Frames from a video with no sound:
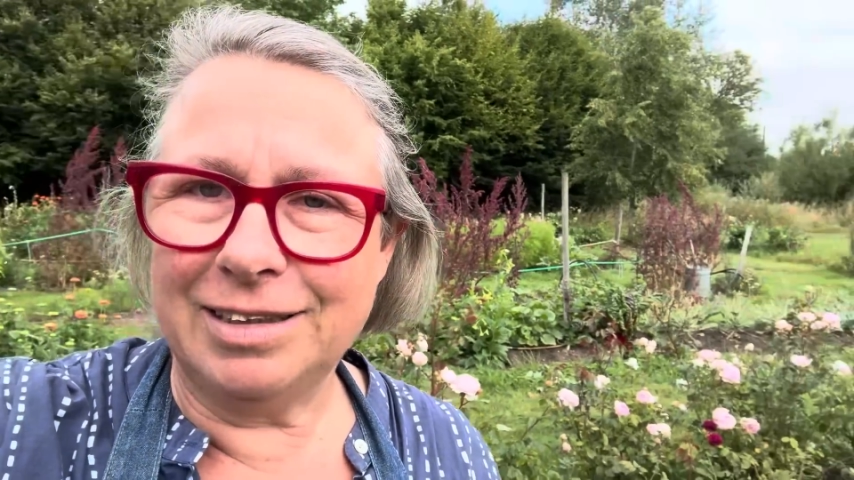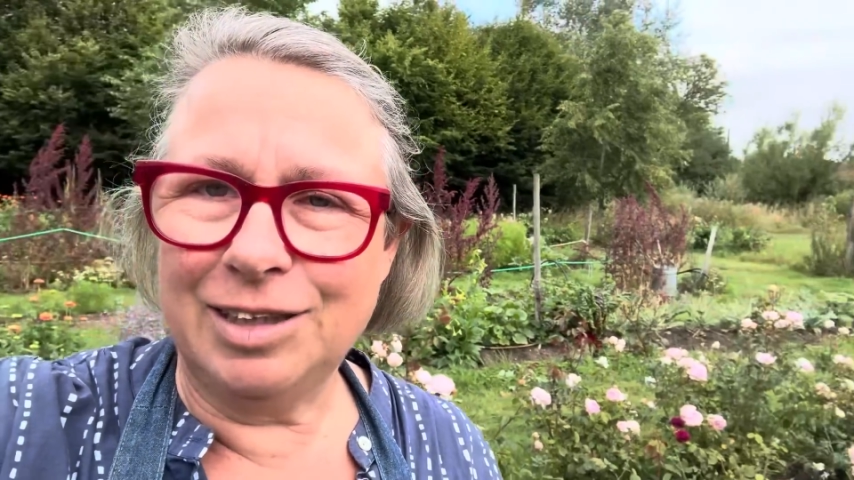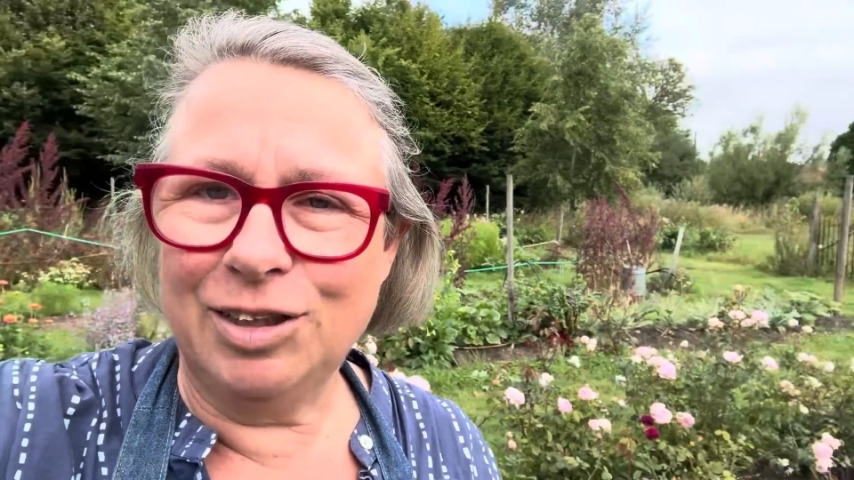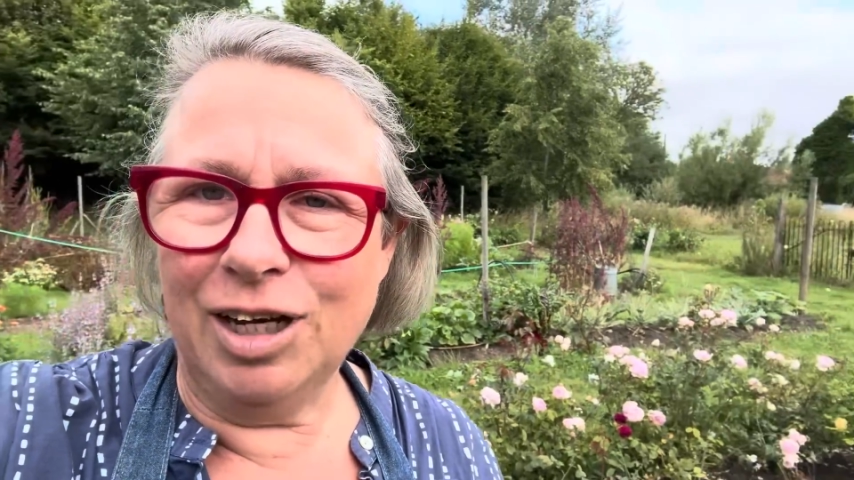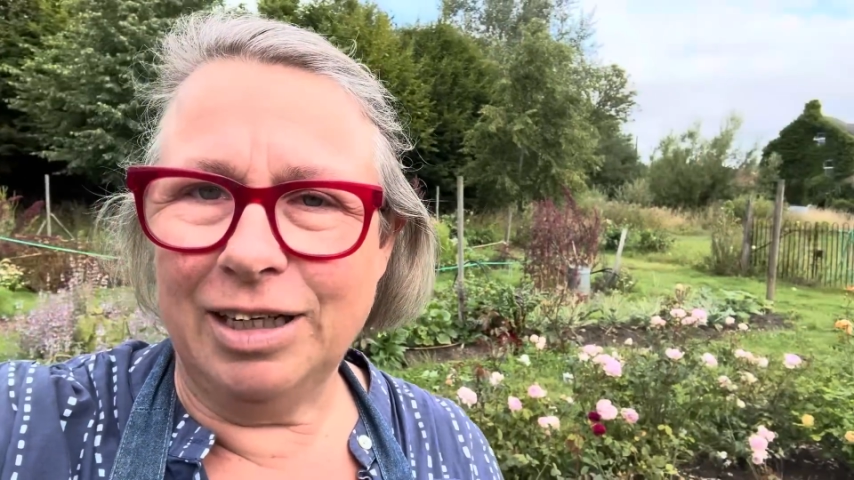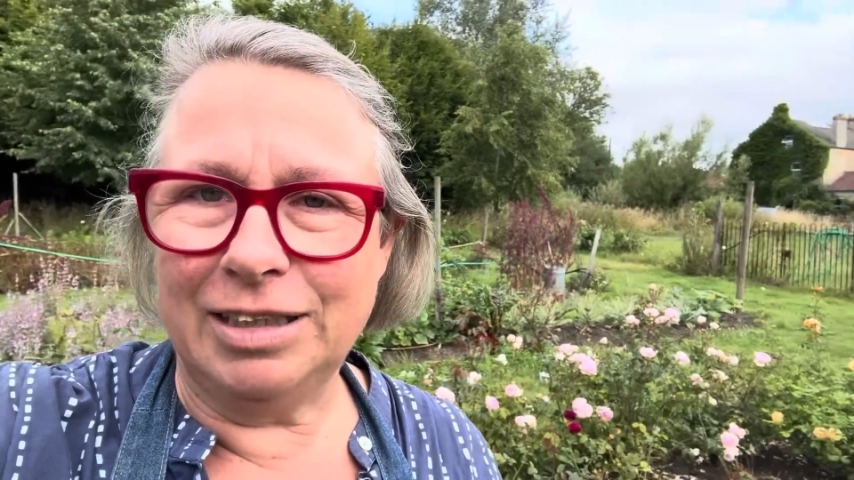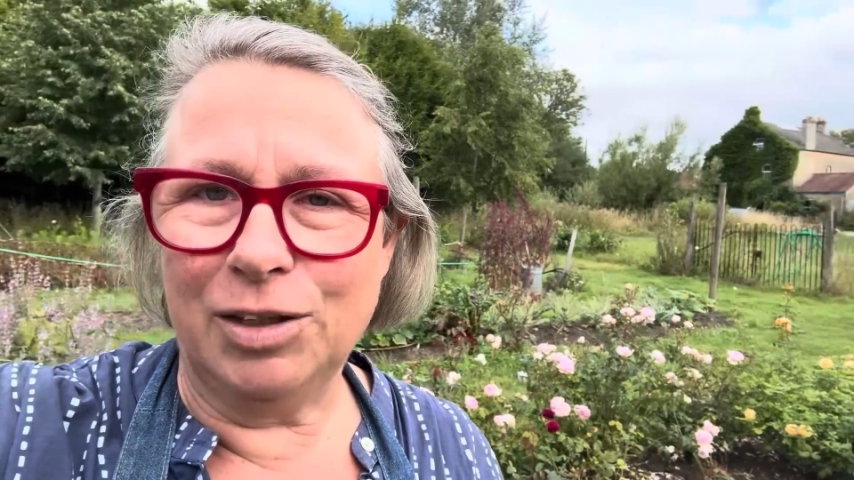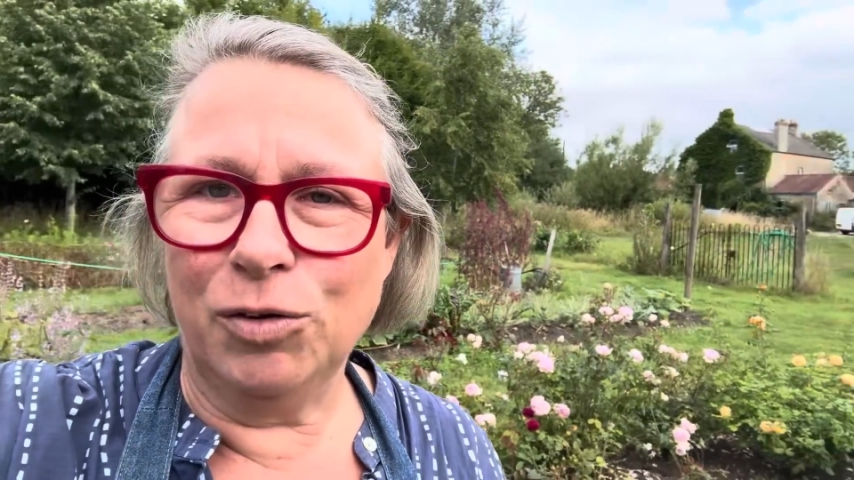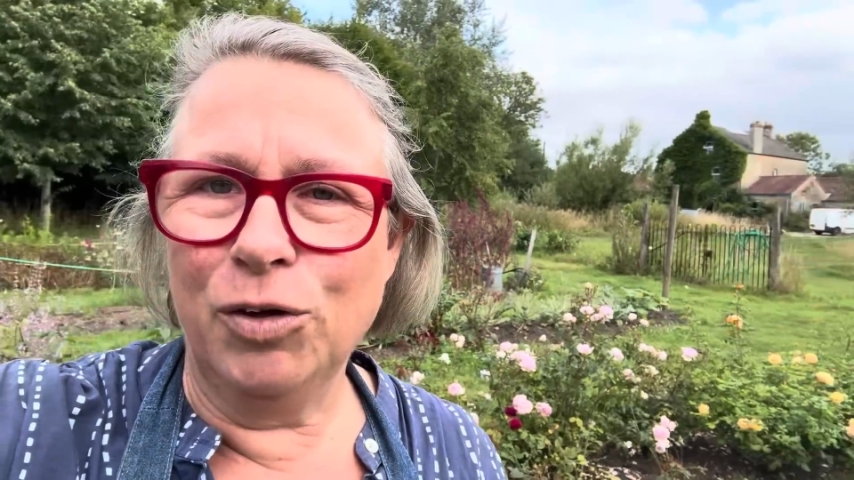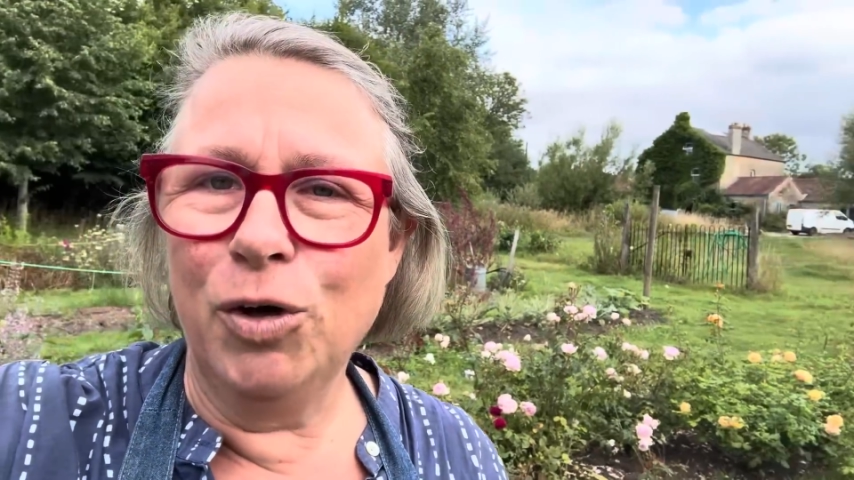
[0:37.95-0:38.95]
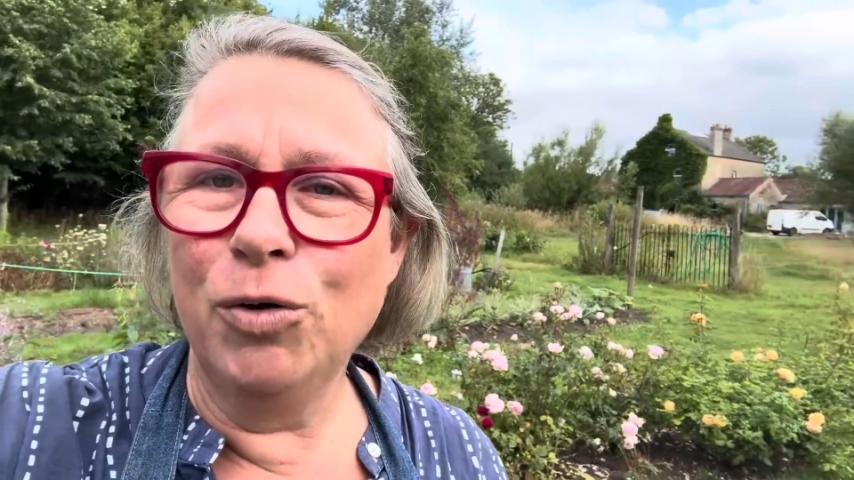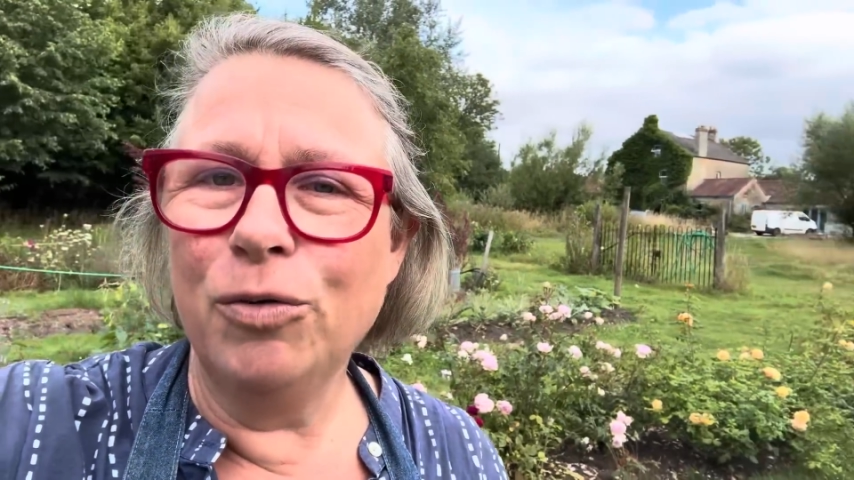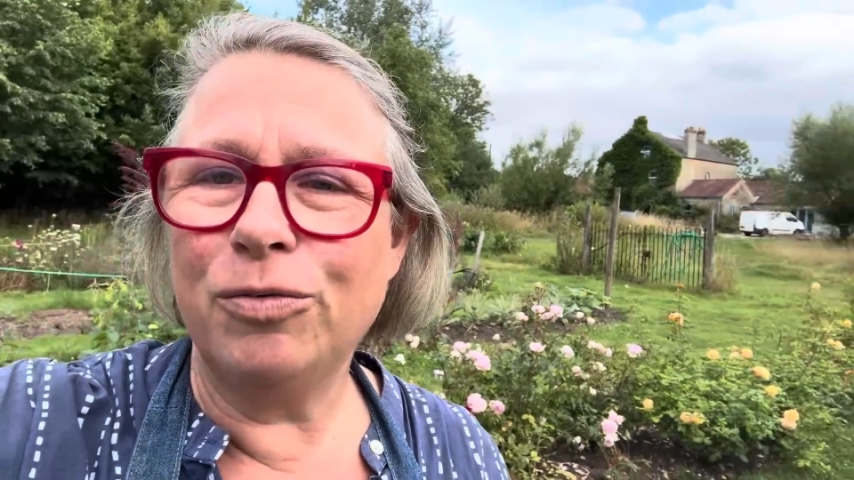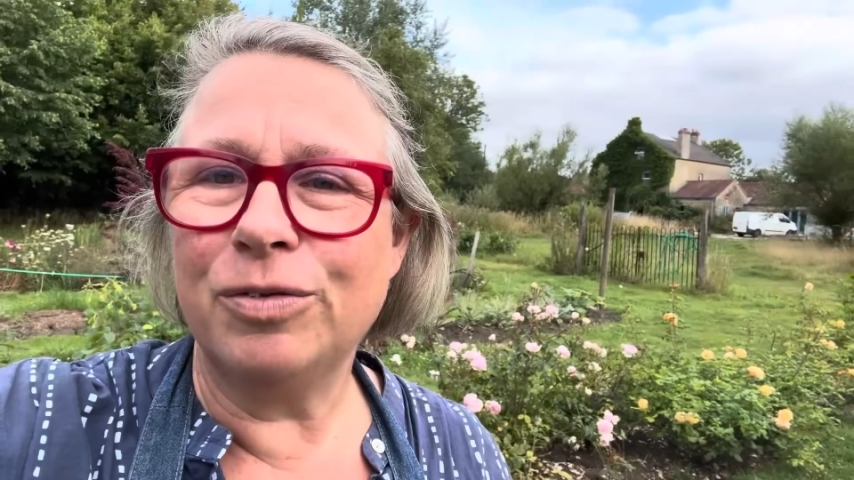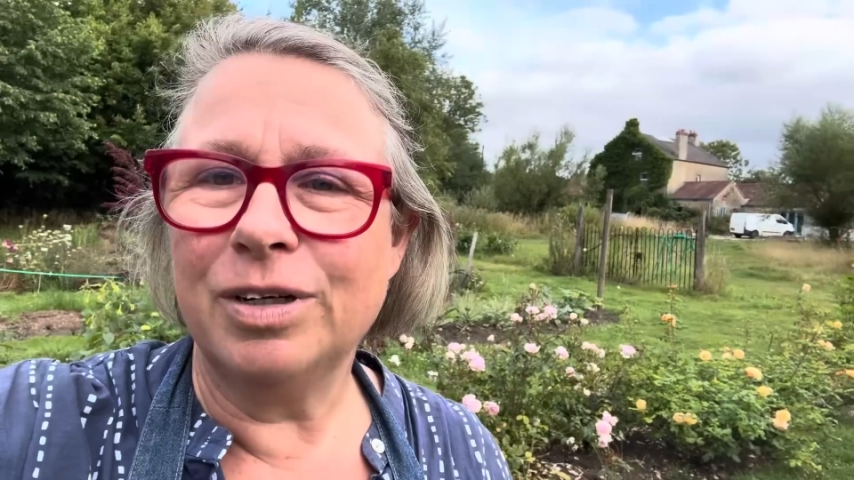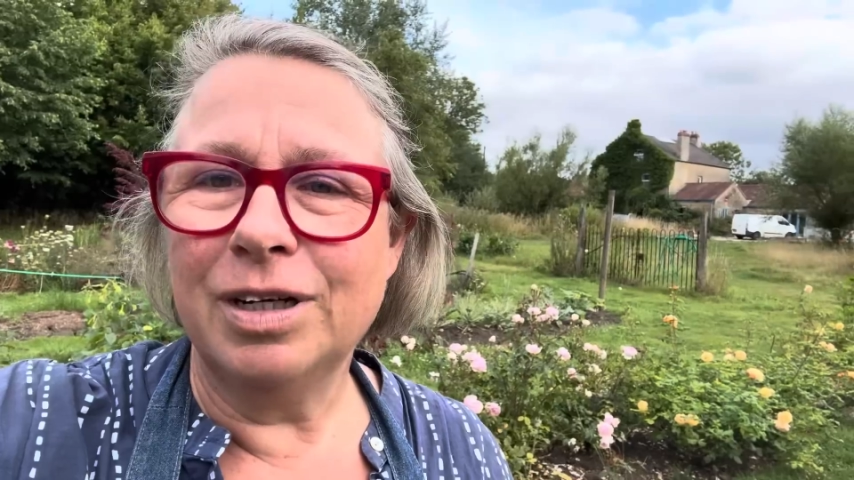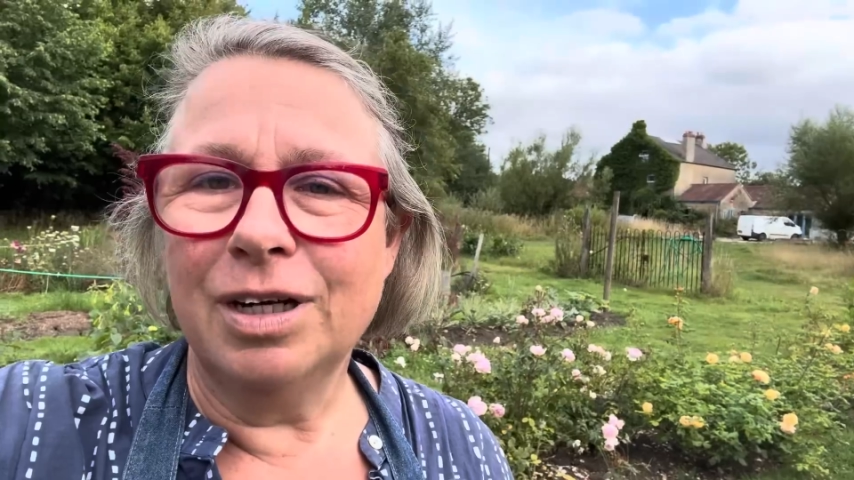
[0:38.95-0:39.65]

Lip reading: designed it on the hoof